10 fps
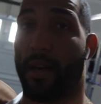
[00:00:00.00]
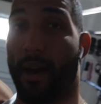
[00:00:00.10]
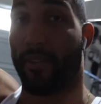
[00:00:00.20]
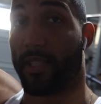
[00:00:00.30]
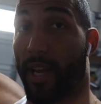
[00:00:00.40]

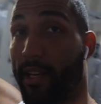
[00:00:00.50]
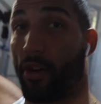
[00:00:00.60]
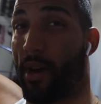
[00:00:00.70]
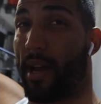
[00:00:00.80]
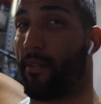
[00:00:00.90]
Obviously I
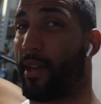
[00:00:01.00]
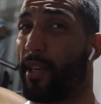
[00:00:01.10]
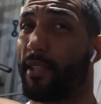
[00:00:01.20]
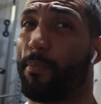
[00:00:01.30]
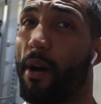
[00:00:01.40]
don't have a
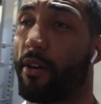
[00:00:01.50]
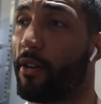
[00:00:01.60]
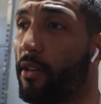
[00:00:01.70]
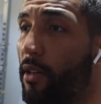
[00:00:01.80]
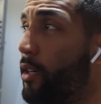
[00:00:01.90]

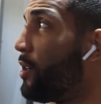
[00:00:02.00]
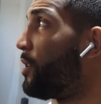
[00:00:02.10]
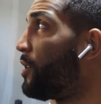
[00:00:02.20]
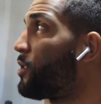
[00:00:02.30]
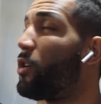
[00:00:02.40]
spotter,
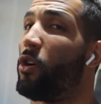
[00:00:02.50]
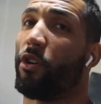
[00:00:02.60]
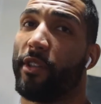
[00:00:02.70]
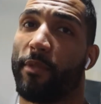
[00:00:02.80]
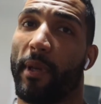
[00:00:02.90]
so it'll
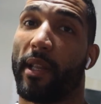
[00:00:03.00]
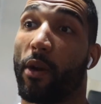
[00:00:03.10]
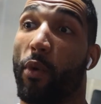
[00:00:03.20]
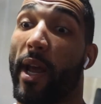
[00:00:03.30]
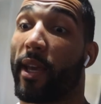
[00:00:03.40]
just be like
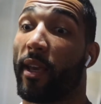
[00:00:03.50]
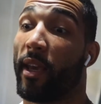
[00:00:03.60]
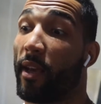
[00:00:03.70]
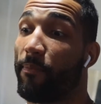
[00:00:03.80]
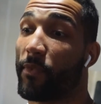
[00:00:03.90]
what I can
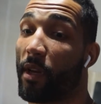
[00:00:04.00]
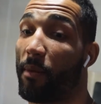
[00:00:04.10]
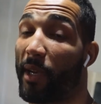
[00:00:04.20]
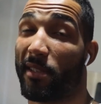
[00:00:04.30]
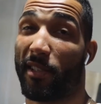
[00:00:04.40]
get.
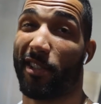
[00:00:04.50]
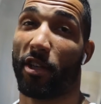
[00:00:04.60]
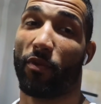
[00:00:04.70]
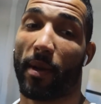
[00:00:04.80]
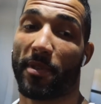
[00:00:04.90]
Basically
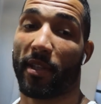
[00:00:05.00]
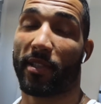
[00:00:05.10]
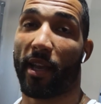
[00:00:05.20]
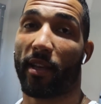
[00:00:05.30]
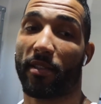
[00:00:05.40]
0 reps in the
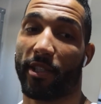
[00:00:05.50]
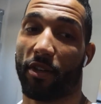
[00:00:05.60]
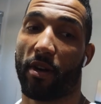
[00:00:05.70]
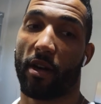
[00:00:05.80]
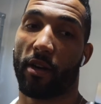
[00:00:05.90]
tank,
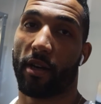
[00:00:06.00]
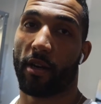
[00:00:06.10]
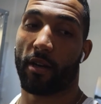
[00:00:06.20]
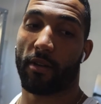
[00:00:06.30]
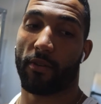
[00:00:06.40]
0
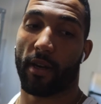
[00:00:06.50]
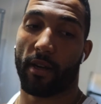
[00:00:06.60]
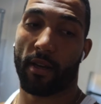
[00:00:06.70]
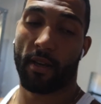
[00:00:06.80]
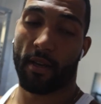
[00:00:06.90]
RIR,
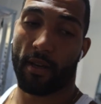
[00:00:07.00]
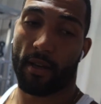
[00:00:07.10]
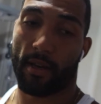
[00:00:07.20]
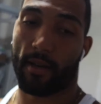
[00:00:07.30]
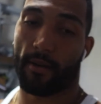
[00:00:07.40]
right?
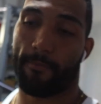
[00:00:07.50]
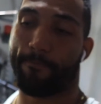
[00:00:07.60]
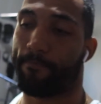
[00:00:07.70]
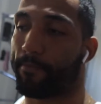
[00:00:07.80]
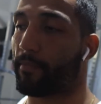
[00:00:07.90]

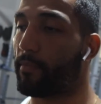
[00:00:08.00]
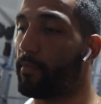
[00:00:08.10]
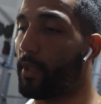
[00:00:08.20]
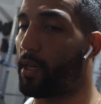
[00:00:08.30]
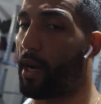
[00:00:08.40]

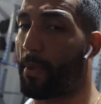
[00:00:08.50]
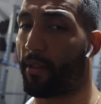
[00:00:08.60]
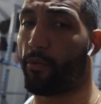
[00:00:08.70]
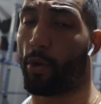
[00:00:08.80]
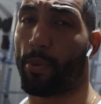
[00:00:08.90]
I'm on
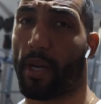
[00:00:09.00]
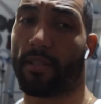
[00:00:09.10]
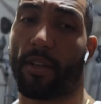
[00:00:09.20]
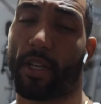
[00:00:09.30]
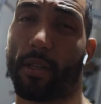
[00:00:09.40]
the floor press,
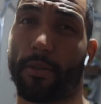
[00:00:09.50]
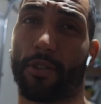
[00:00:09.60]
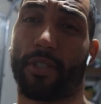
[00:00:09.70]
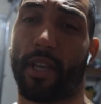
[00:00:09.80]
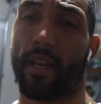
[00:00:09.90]
on the cluster
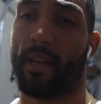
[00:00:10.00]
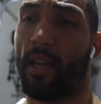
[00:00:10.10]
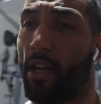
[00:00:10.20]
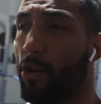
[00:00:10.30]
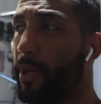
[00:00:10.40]

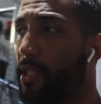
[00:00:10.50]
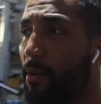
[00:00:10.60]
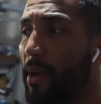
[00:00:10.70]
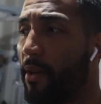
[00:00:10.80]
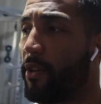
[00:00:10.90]
set, I'll be
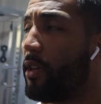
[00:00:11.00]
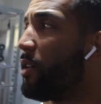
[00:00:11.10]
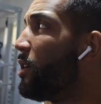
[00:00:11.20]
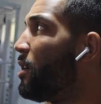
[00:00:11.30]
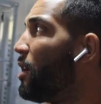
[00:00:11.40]
something heavy.
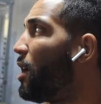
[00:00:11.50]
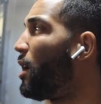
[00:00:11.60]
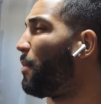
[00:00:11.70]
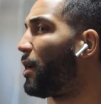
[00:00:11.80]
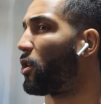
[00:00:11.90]

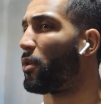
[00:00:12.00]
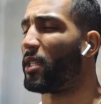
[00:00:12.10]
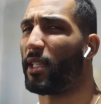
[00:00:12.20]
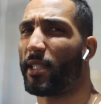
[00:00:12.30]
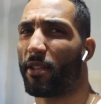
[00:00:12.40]
I'll go into
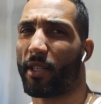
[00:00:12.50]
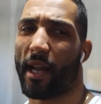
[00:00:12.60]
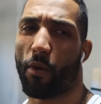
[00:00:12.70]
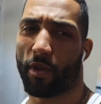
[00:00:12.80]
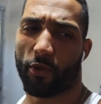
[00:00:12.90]
details on
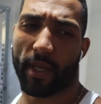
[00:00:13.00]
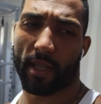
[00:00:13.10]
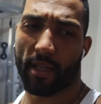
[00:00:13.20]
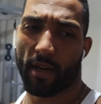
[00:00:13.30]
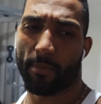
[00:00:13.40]
that once we get
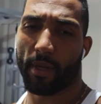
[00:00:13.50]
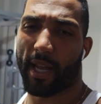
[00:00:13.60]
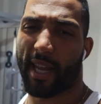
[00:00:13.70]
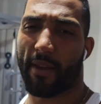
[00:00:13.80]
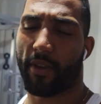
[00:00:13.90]
there, but
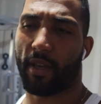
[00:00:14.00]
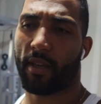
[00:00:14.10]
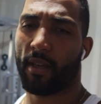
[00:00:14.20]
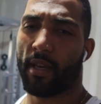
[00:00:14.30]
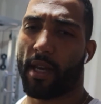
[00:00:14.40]
like
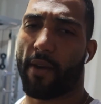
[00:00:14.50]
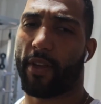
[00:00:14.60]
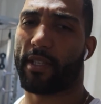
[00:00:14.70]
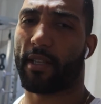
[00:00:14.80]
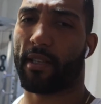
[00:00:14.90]
heavy
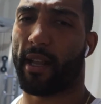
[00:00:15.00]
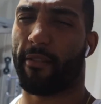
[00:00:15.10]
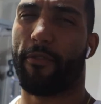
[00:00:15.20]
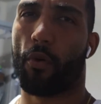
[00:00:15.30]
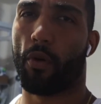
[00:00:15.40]
sets of like
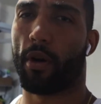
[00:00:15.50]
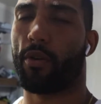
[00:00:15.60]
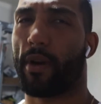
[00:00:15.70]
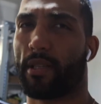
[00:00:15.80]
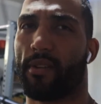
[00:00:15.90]
4,
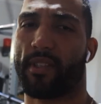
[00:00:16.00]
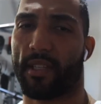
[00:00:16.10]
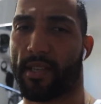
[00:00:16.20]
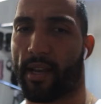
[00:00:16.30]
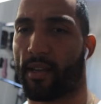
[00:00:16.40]
rest 15
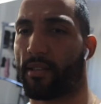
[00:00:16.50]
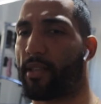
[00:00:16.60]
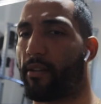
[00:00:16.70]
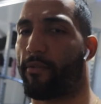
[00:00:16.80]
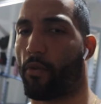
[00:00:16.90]
seconds,
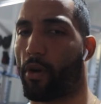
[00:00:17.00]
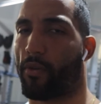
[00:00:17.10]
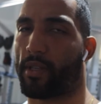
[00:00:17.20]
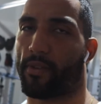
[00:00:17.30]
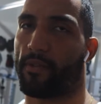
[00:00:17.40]
set of 4,
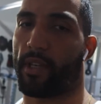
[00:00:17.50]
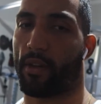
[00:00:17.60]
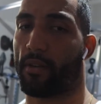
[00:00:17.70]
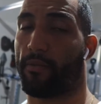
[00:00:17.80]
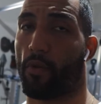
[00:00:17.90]
rest
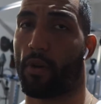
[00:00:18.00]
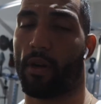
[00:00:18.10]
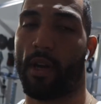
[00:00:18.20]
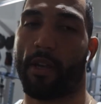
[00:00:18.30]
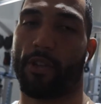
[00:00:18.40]
15,
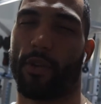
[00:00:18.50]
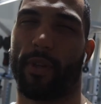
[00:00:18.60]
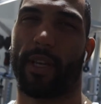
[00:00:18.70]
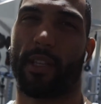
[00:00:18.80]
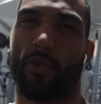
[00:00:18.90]
4. So you're really
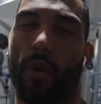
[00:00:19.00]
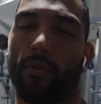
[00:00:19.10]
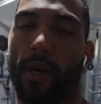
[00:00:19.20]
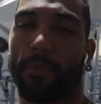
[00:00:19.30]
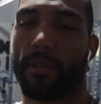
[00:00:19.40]
getting 12
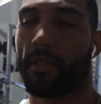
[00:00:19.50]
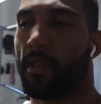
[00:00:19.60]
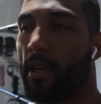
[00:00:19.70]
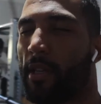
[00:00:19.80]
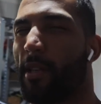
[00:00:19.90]
reps,
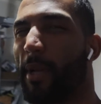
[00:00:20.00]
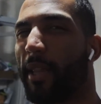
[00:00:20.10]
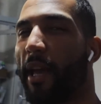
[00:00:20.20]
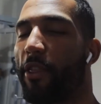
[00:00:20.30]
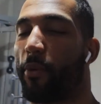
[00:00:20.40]
something like
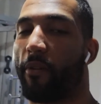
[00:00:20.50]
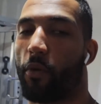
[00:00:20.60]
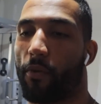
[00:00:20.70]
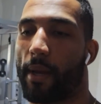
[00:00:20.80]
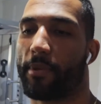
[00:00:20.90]
that, 3 to 4
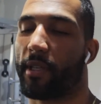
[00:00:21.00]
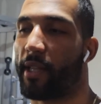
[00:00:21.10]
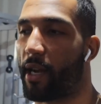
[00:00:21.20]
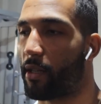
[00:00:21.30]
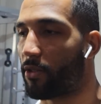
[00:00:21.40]
reps in
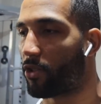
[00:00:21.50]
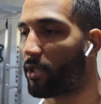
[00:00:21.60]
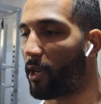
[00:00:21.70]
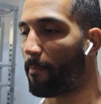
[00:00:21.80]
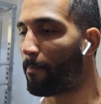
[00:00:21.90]
that cluster
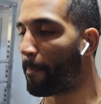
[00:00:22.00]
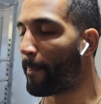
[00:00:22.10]
set.